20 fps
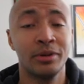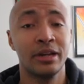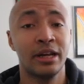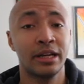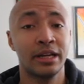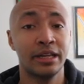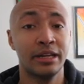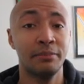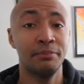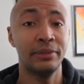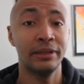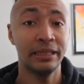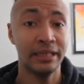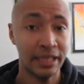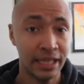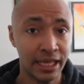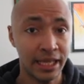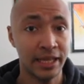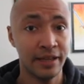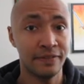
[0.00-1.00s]
are not going to
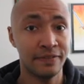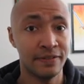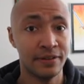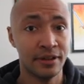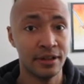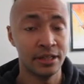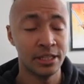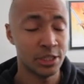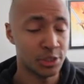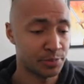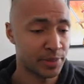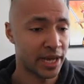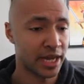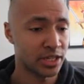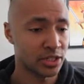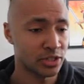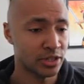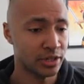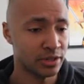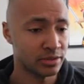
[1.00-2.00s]
believe these
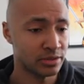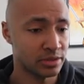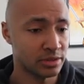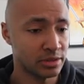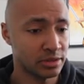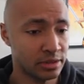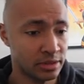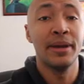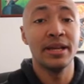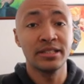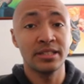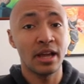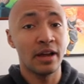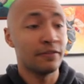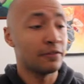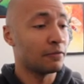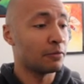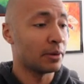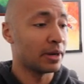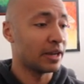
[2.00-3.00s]
patch notes. Based
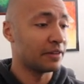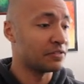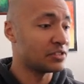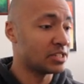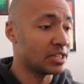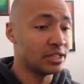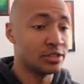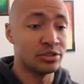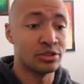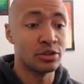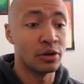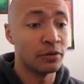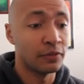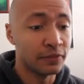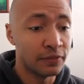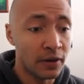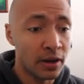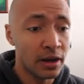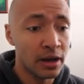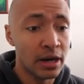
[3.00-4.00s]
off of what I've seen so
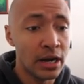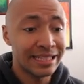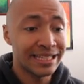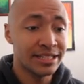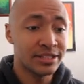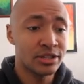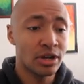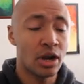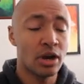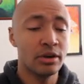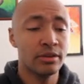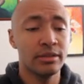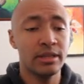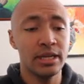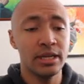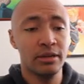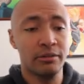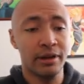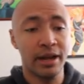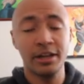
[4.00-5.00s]
far, these are
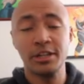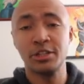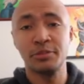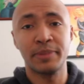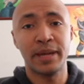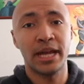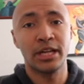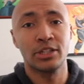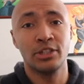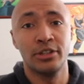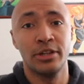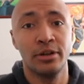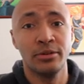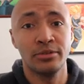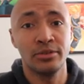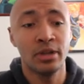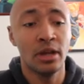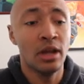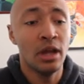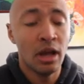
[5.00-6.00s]
the greatest patch
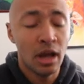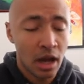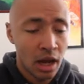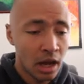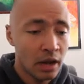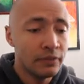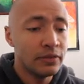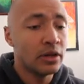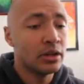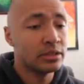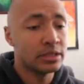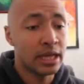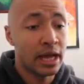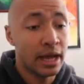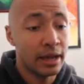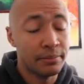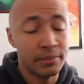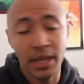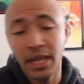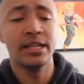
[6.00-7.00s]
notes of all
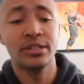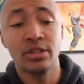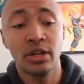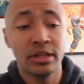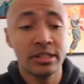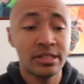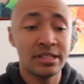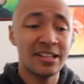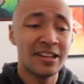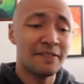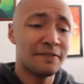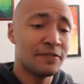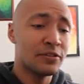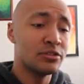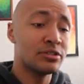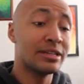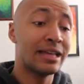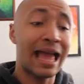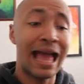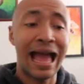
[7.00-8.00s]
time. It's honestly
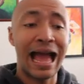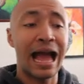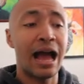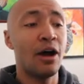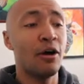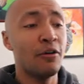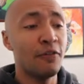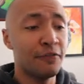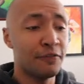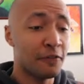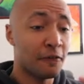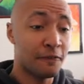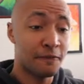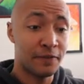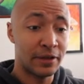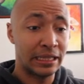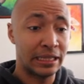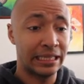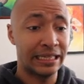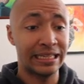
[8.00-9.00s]
confusing how
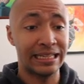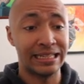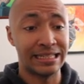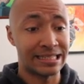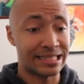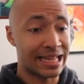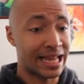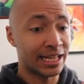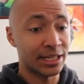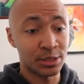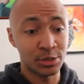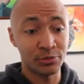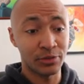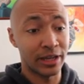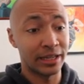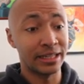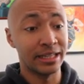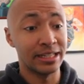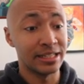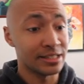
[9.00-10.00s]
fulfilling and
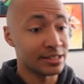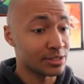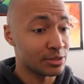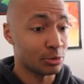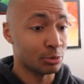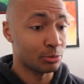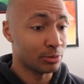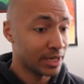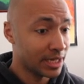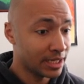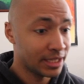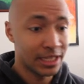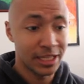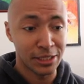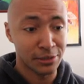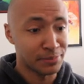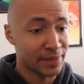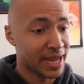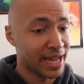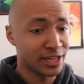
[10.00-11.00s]
satisfying it is to read
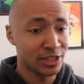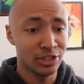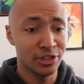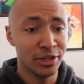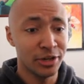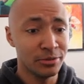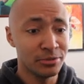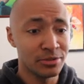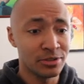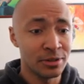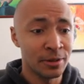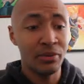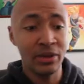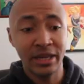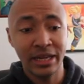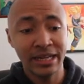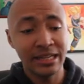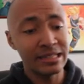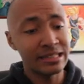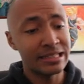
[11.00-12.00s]
these patch notes
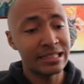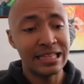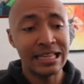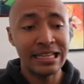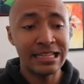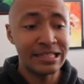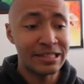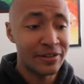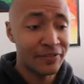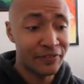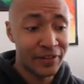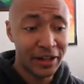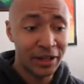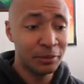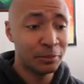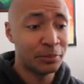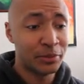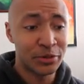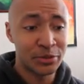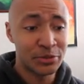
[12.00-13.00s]
because these
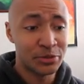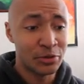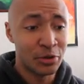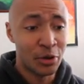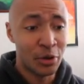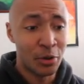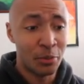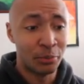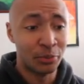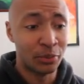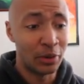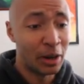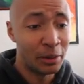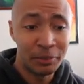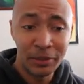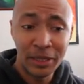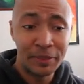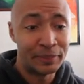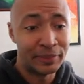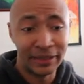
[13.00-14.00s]
developers
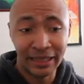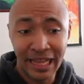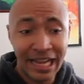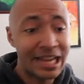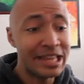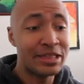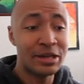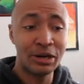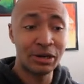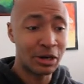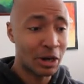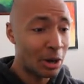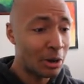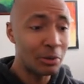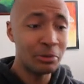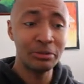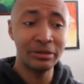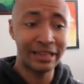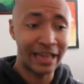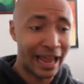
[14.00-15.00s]
probably play their
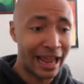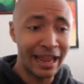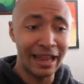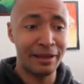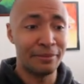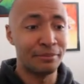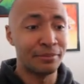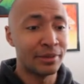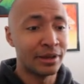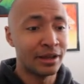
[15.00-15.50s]
own game